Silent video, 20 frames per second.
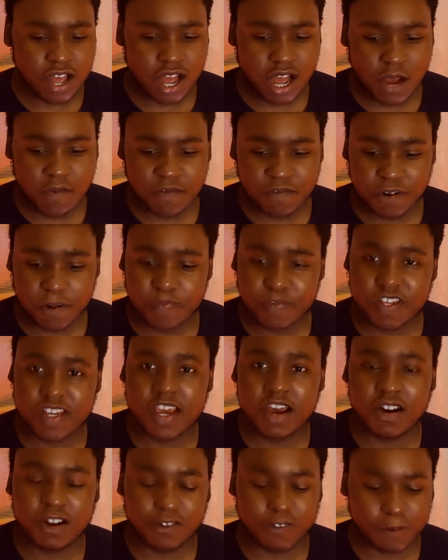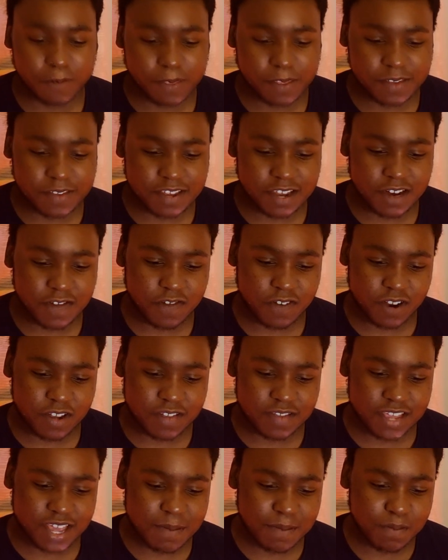from Toyota from this year. For
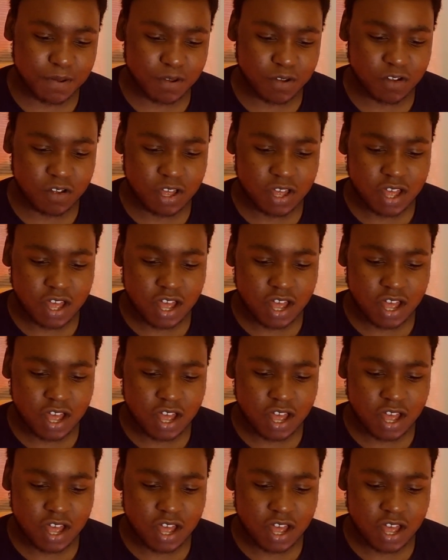example,